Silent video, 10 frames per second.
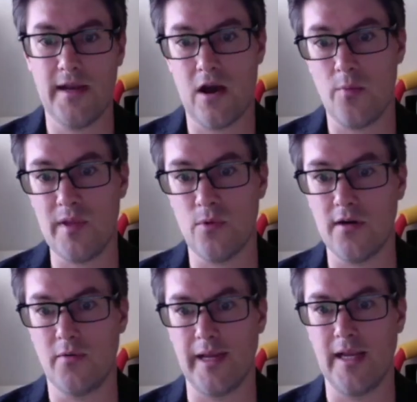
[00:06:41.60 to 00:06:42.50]
be
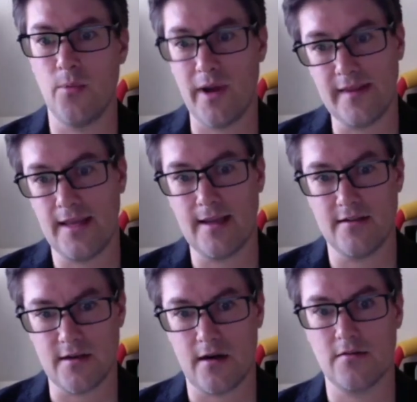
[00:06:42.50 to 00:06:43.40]
wondering when they can
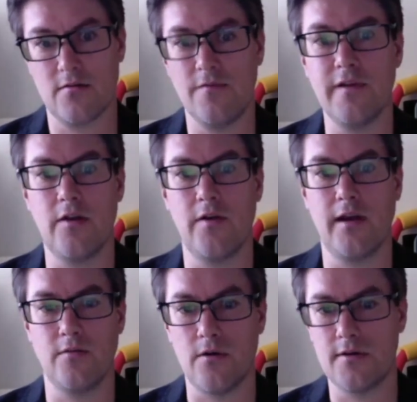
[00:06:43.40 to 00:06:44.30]
start configuring and
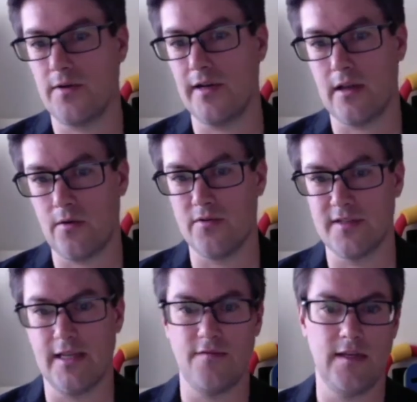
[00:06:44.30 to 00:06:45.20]
ordering their own
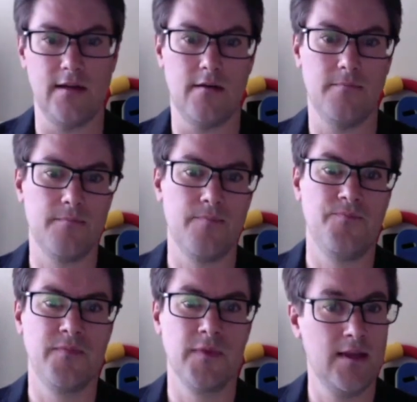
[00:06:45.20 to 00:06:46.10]
safety gear.
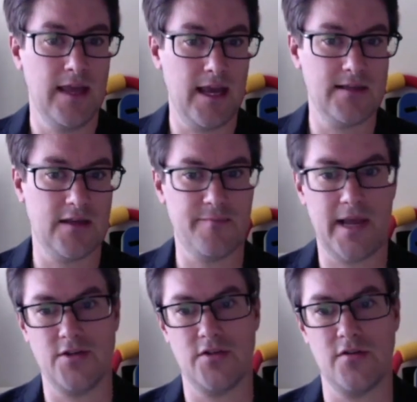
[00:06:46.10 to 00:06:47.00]
As I've
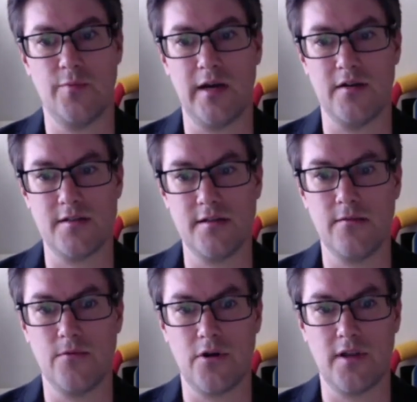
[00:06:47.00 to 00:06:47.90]
mentioned, we are still
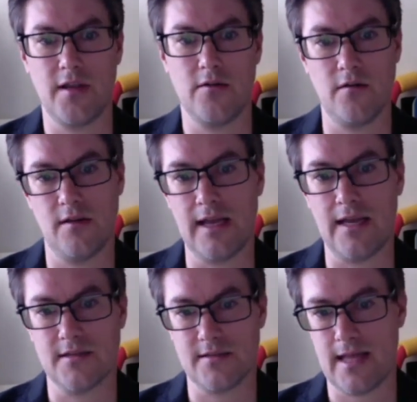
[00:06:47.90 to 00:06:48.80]
working on the
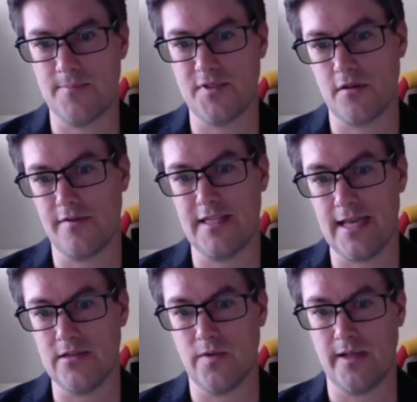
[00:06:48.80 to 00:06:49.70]
last steps of the
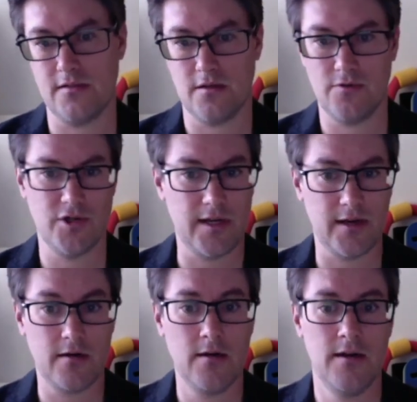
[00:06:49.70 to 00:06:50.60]
end-to-end -end solution
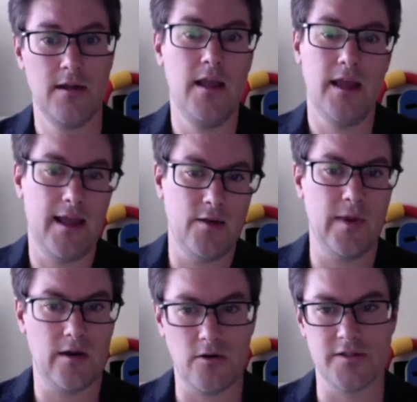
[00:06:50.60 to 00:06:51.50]
here, and we
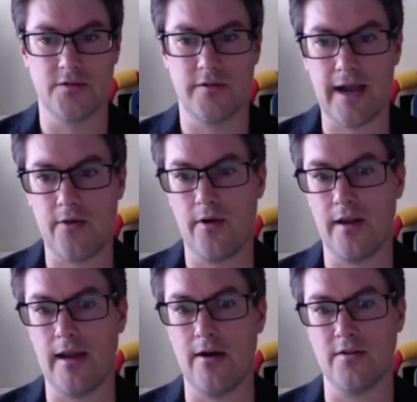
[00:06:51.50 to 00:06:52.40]
are also ironing
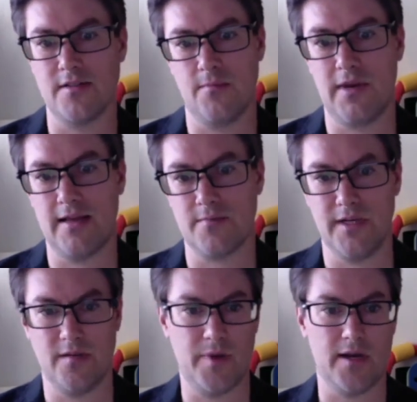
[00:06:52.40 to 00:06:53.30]
out some last-minute
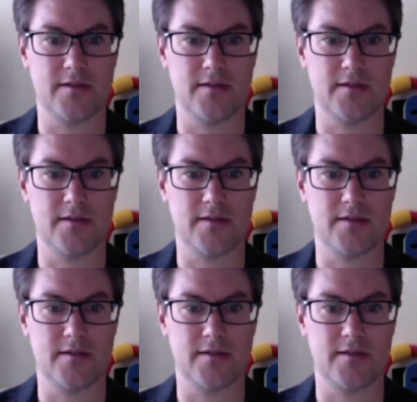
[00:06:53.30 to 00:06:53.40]
bugs.